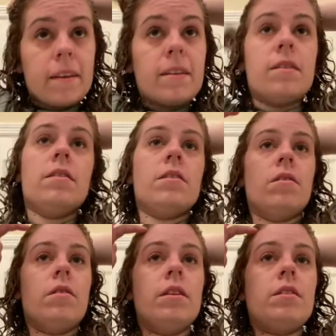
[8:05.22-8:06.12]
And
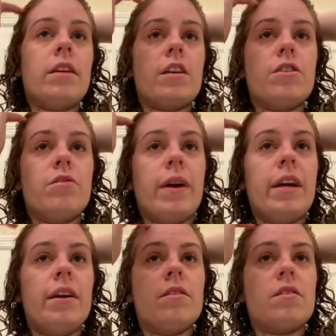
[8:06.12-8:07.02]
so this section
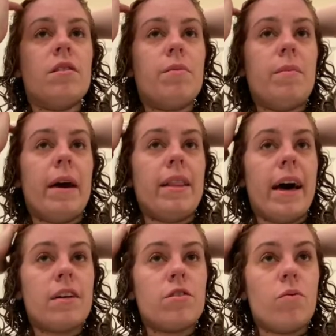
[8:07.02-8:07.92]
right here is going to be my
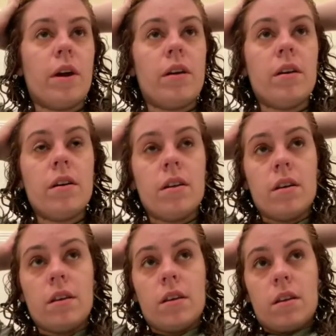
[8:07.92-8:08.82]
last one
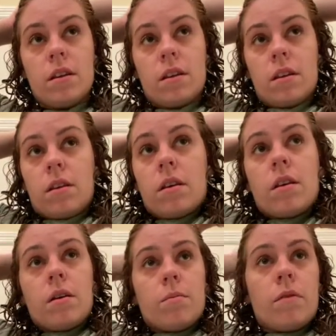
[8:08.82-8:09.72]

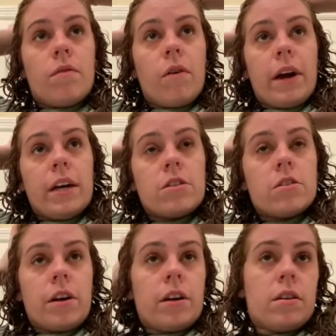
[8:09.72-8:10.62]
before I
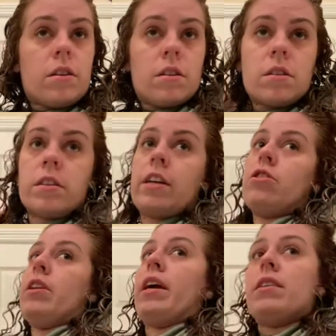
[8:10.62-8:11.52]
start
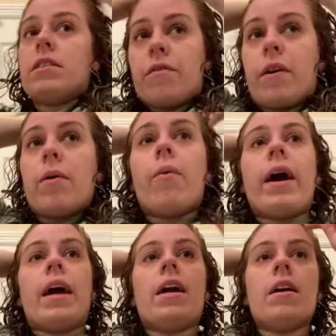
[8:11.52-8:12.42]
sectioning a different
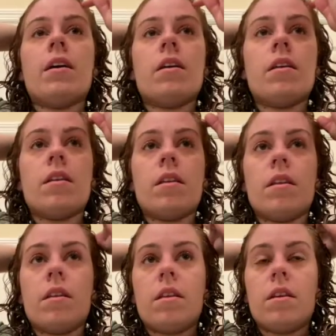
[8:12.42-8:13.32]
way.
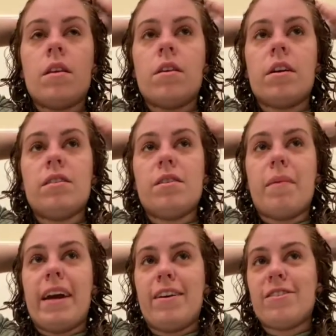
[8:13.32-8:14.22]
You can see
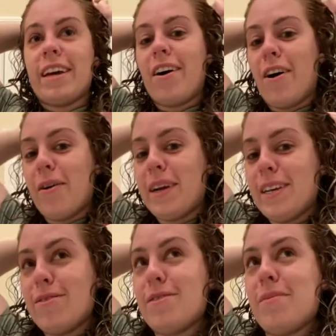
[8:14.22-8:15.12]
my hair is like
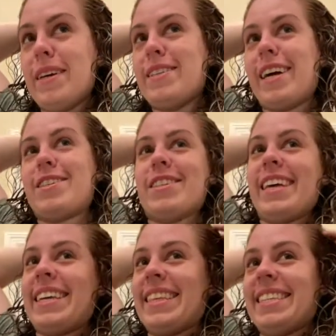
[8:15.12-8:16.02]
already used to being sectioned
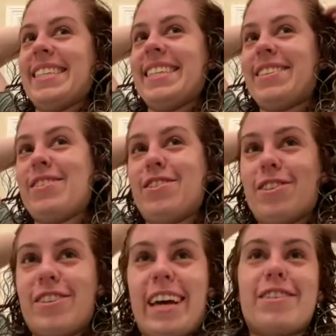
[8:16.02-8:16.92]
like this. Is literally
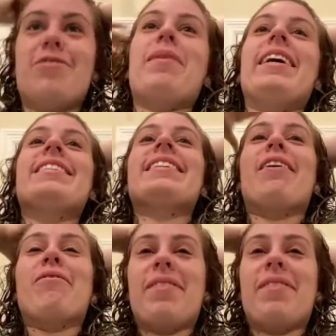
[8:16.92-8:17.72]
just sectioned by itself.